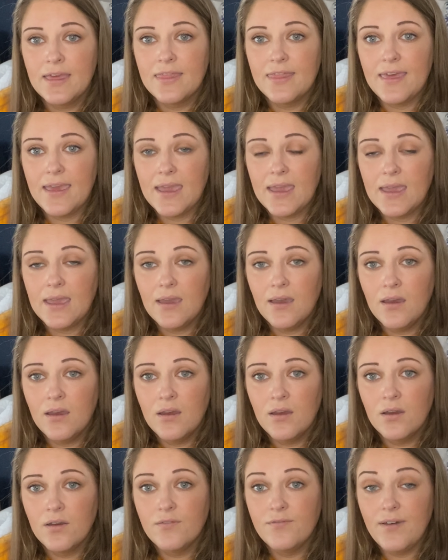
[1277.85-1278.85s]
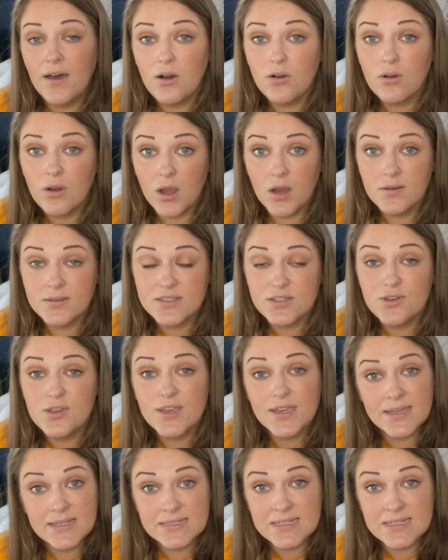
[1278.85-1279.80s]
They Velcro so you can